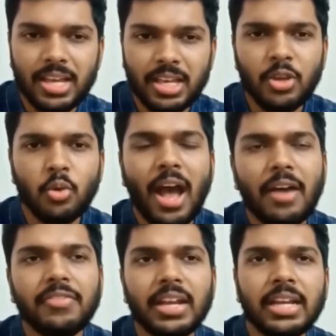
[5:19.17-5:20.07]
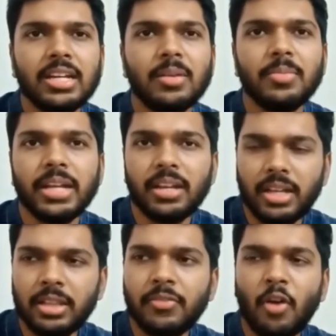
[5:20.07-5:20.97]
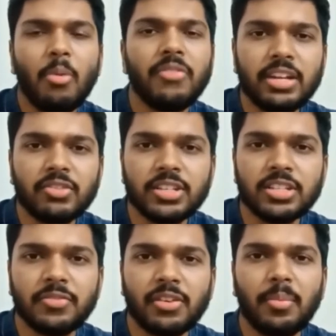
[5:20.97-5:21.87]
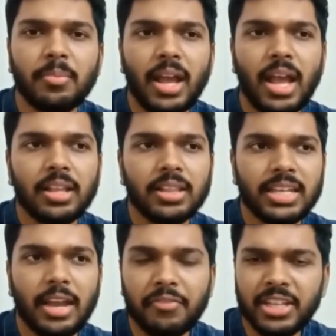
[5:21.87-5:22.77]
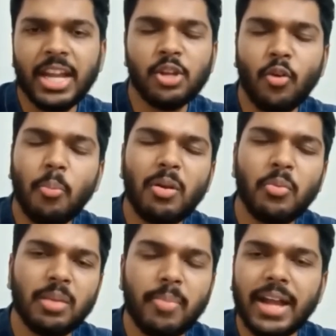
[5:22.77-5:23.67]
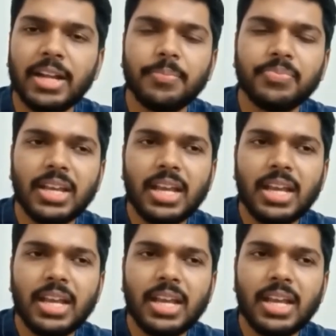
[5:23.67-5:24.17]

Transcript: Here you have income in the form of interest from the FD that you opened with the bank,